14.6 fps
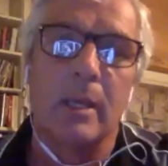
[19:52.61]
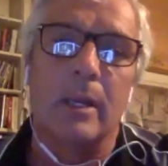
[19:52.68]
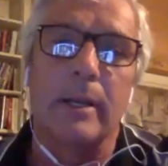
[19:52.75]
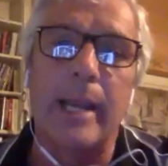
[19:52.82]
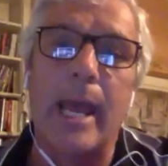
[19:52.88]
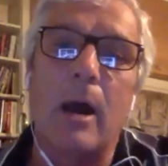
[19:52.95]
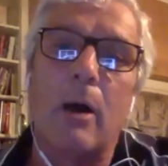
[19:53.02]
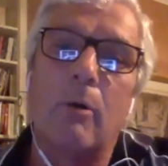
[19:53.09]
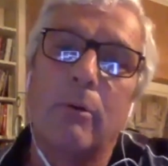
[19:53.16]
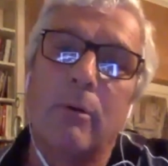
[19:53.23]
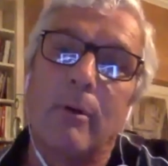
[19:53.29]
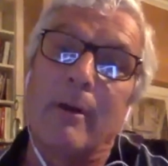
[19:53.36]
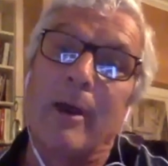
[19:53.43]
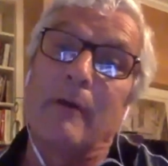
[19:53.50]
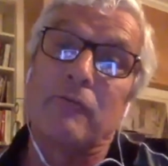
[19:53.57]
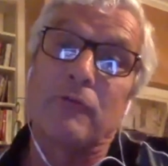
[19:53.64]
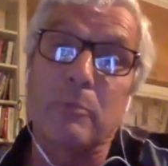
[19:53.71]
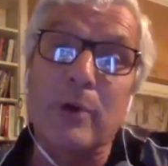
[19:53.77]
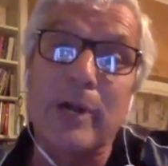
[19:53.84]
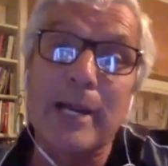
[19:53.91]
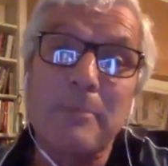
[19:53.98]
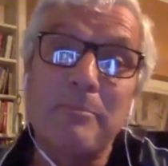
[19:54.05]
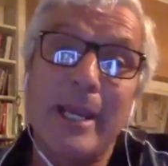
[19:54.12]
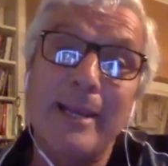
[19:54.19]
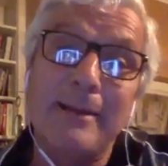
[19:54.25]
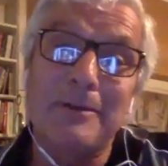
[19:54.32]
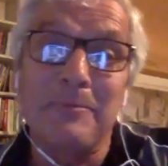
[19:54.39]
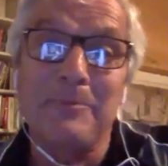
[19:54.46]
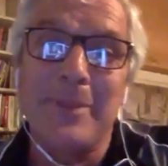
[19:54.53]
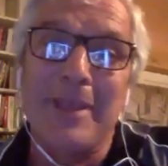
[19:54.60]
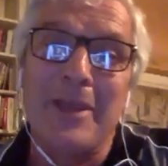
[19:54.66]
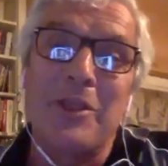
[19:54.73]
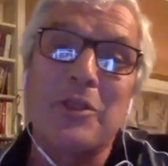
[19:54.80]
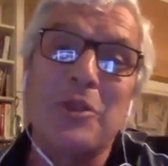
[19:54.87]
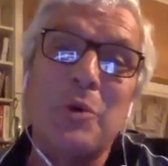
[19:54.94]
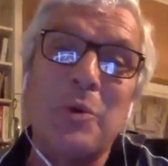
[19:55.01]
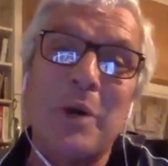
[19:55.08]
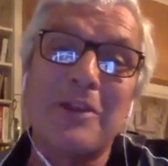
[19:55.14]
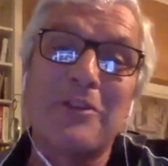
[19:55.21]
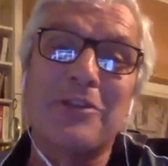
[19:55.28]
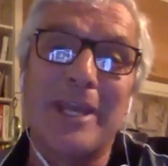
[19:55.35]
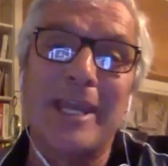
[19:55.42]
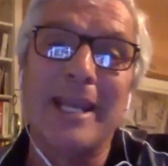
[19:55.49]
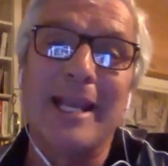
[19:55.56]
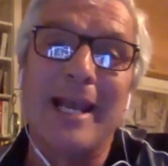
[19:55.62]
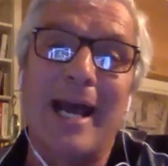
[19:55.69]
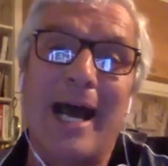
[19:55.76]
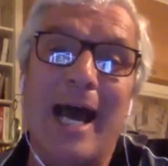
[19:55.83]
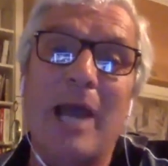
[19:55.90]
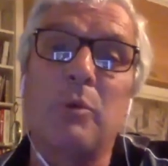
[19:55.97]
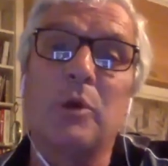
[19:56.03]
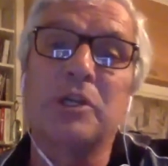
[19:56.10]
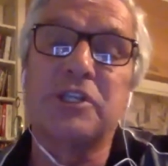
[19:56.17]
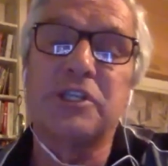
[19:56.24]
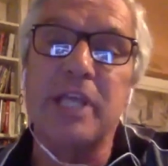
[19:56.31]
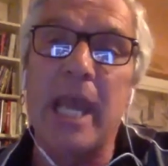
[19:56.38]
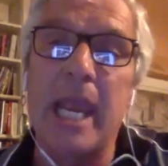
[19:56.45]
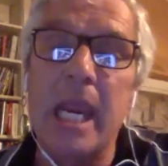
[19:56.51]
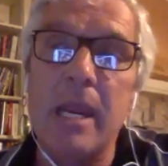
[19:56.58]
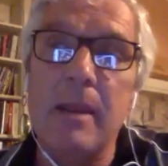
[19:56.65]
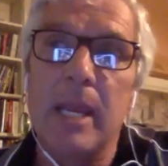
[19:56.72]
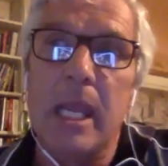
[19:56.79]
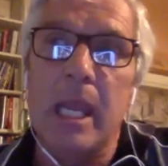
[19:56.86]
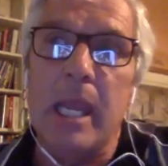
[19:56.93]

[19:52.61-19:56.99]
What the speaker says: Now, for BrakeMate, the one thing I would say